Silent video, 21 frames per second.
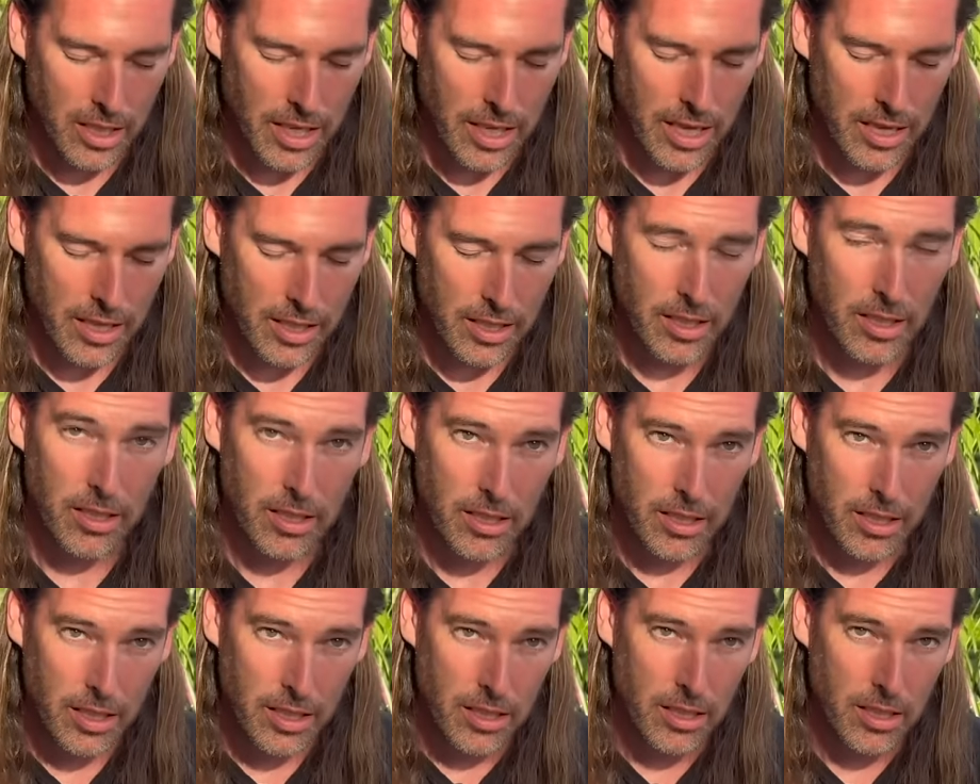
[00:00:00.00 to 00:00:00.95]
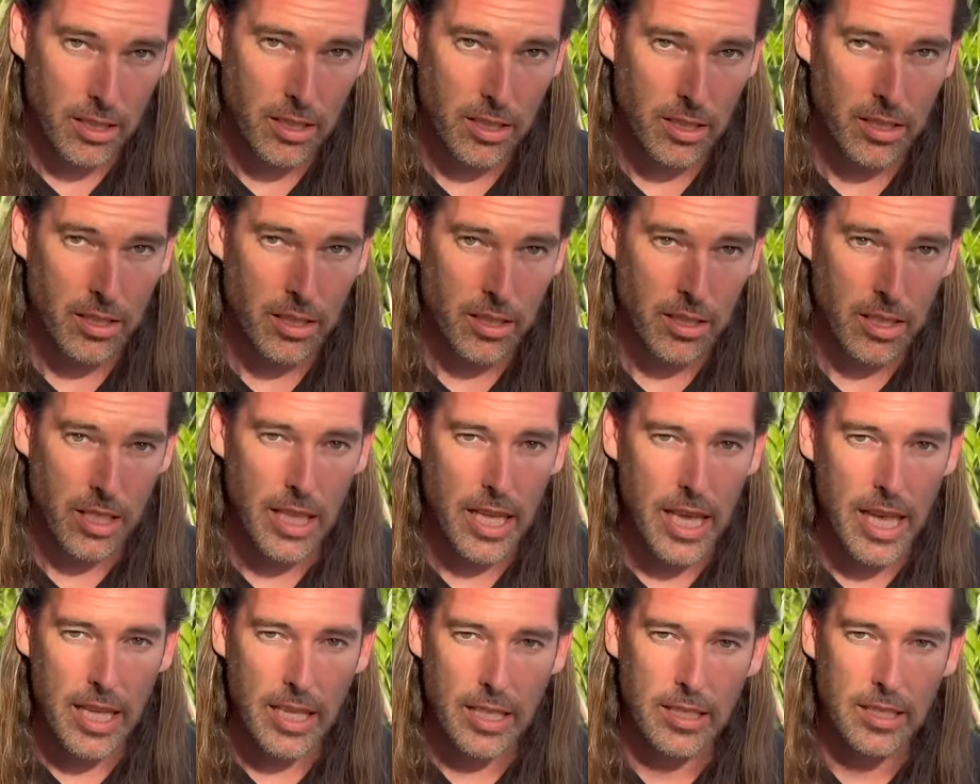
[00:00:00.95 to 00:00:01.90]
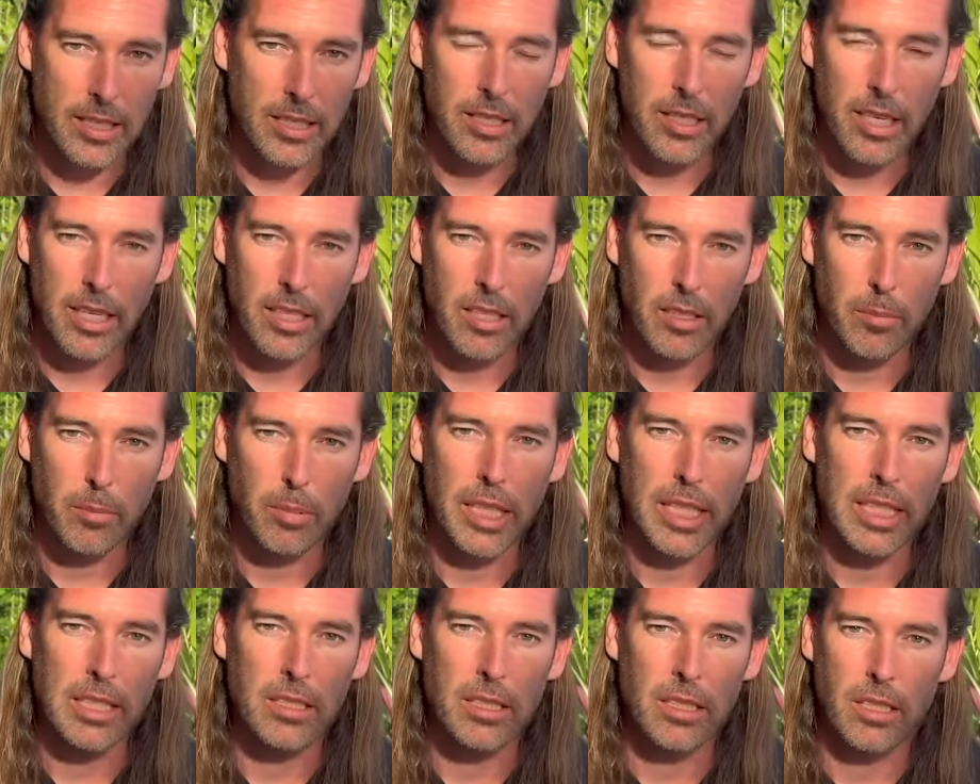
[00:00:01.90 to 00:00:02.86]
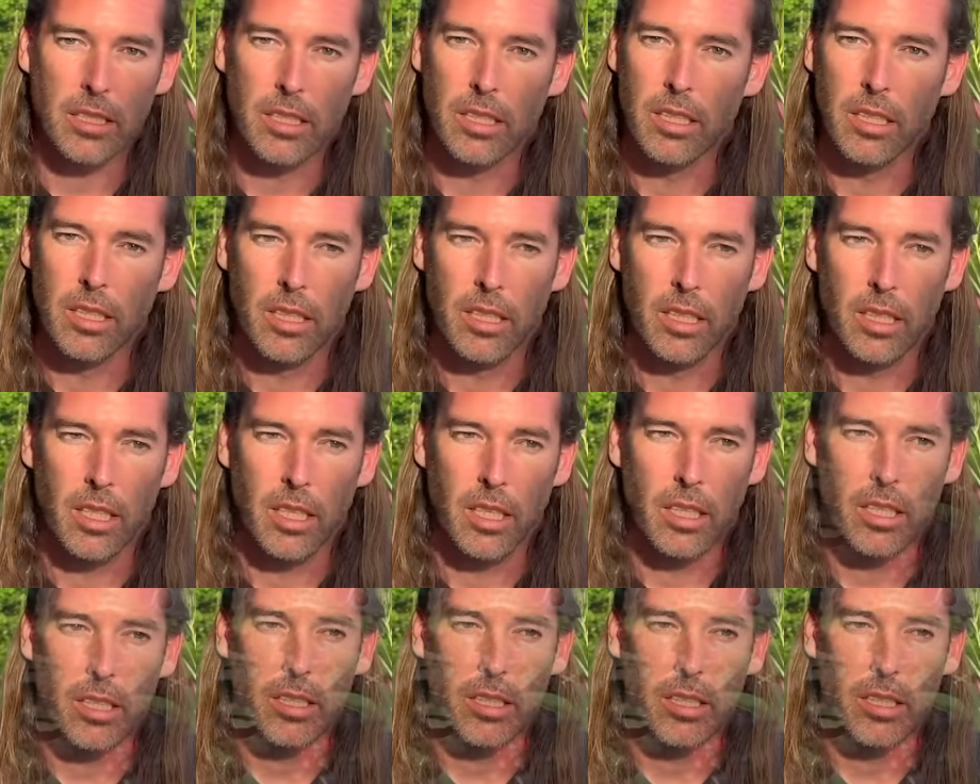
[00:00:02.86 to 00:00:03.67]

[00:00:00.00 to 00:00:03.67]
And he did end up planting Uh,